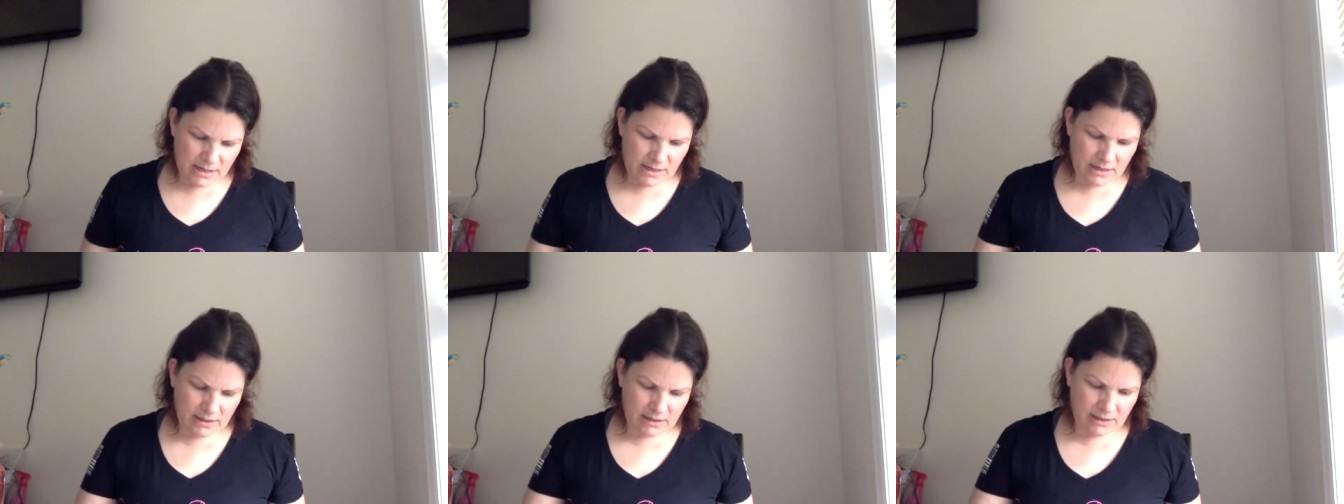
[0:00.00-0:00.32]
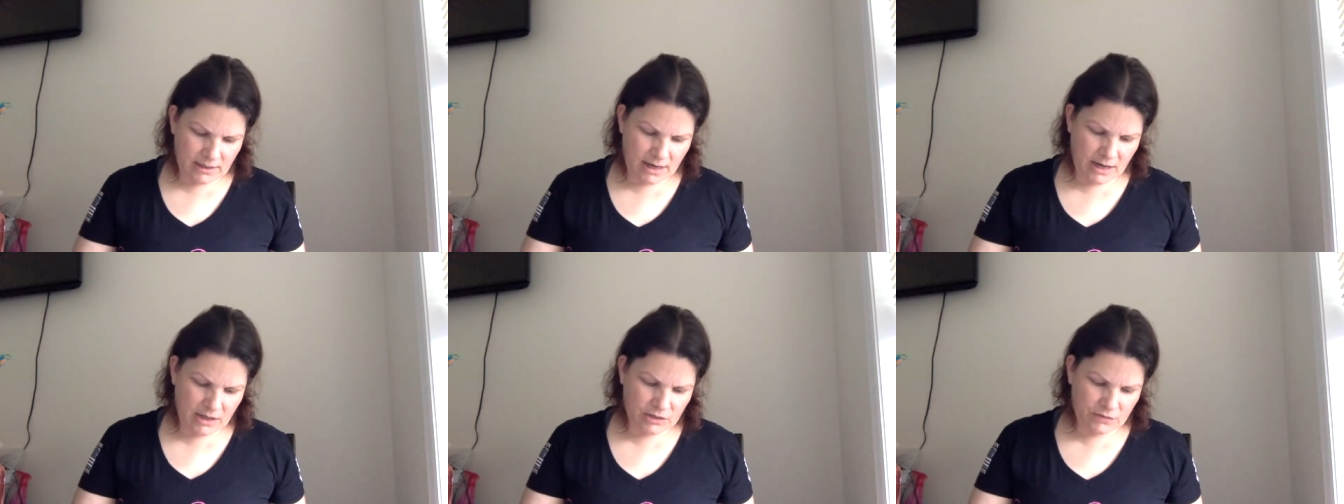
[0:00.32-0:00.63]
a
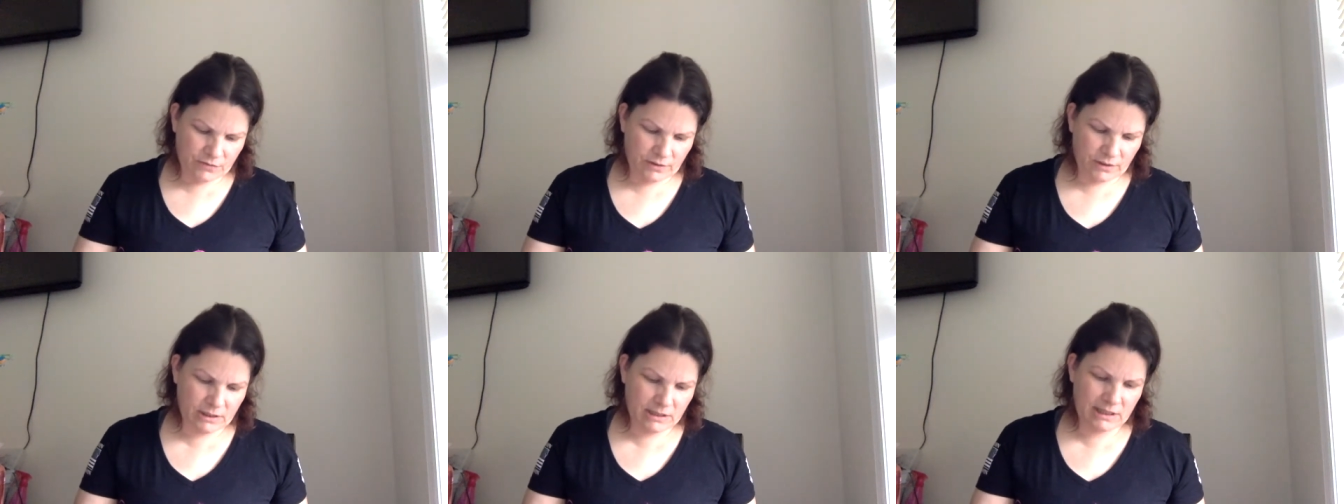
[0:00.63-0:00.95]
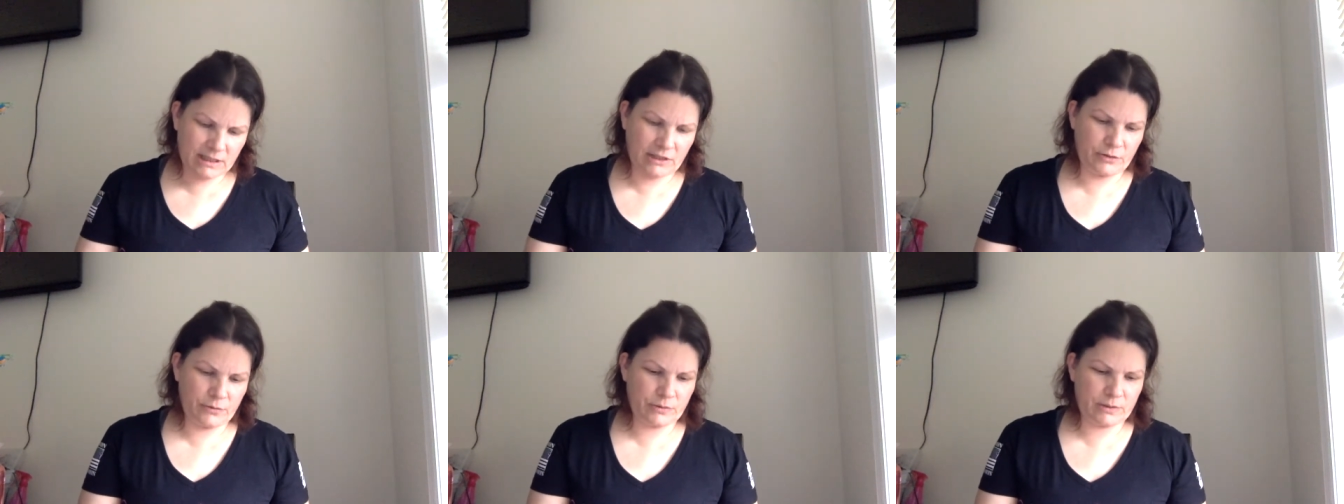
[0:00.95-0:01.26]
Nashville
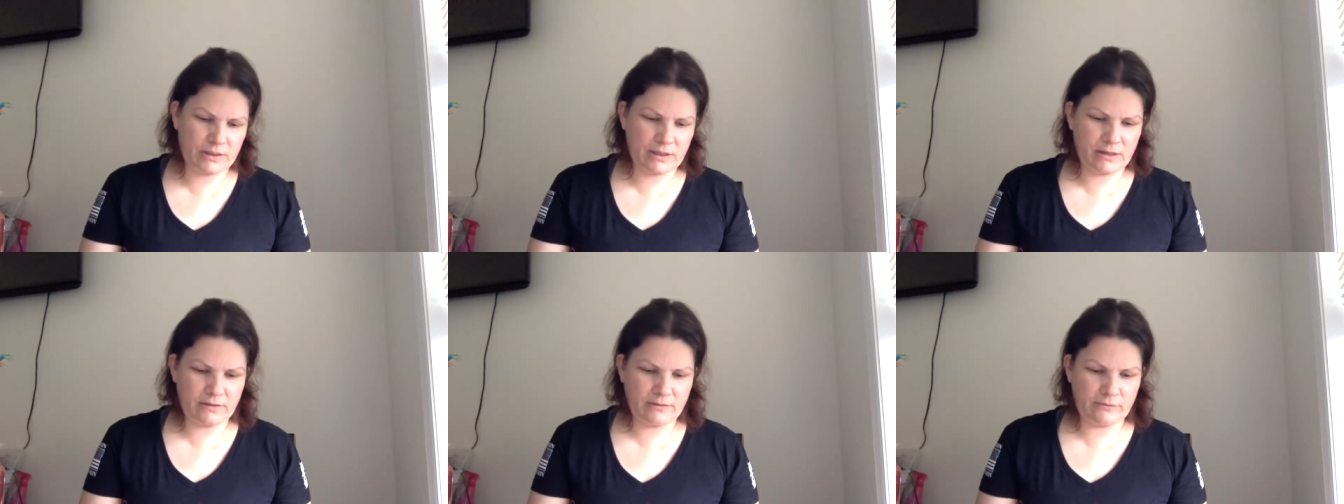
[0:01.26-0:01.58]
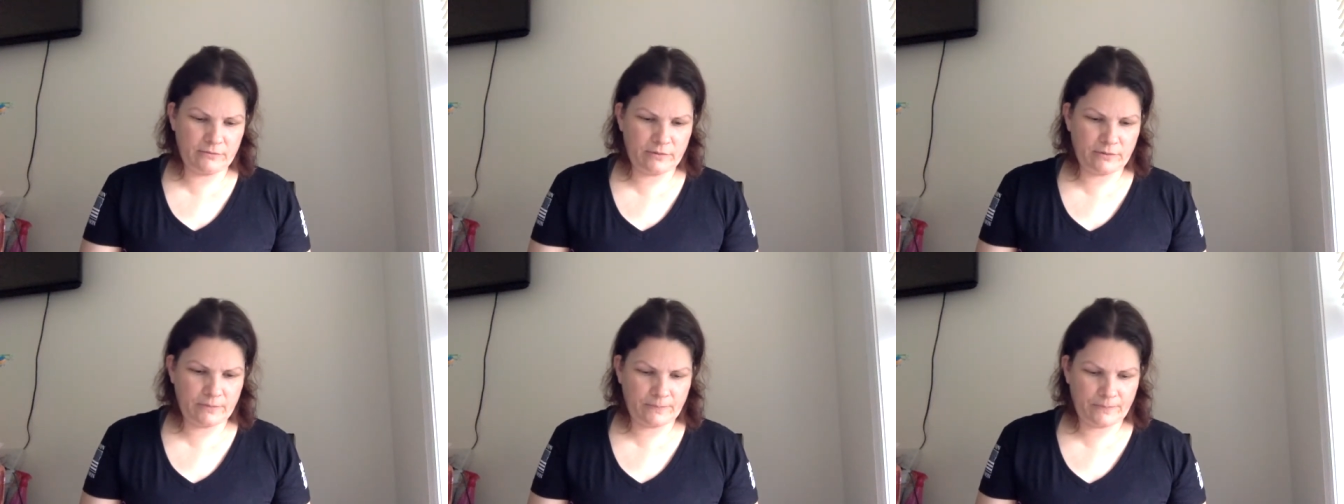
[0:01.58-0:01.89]
exclusive
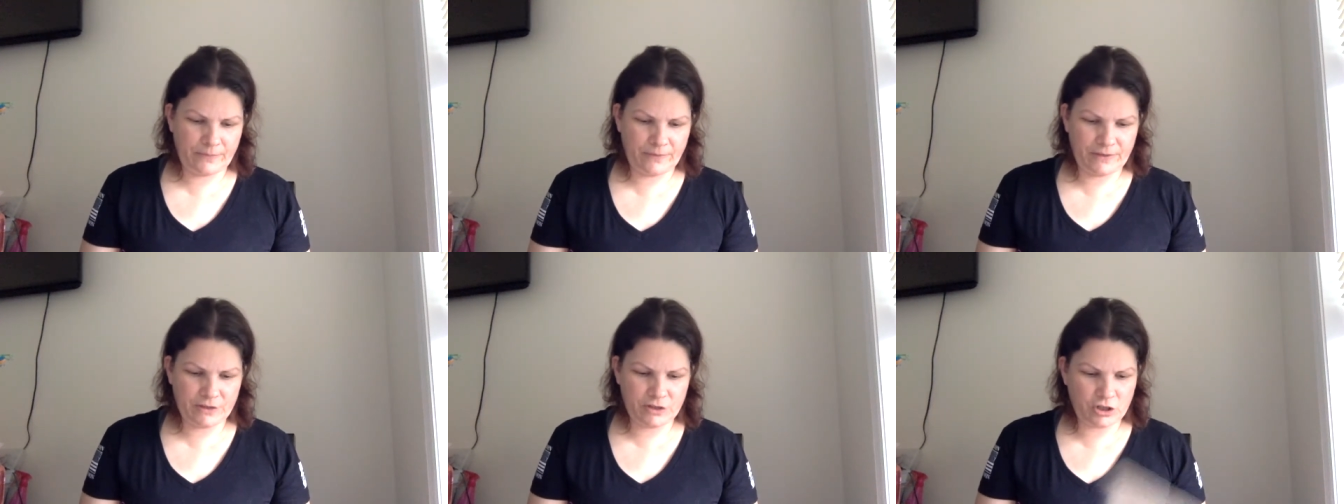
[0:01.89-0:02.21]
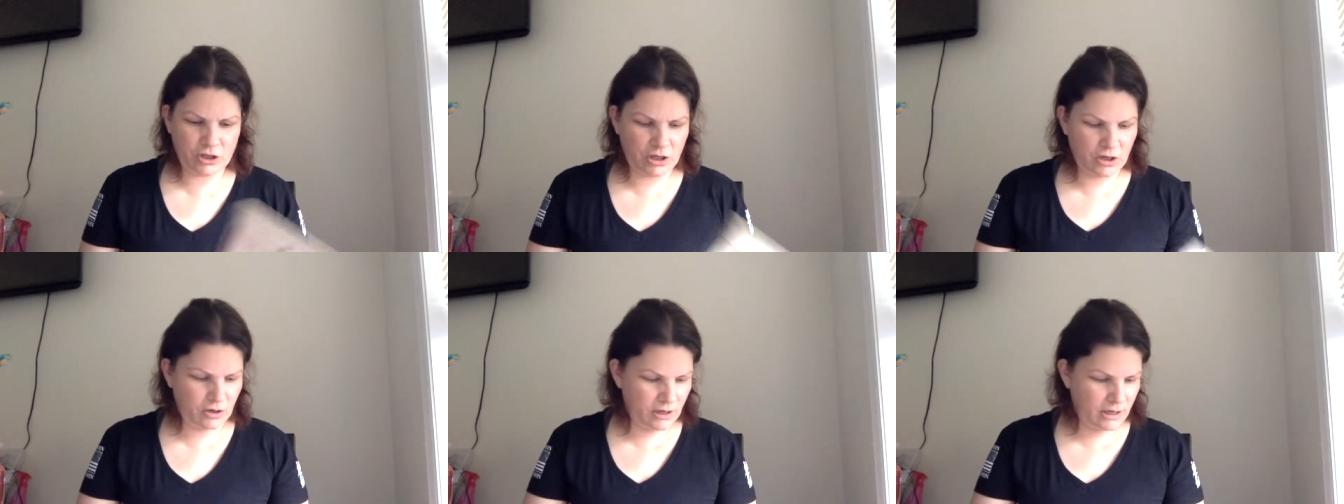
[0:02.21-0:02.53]
this year.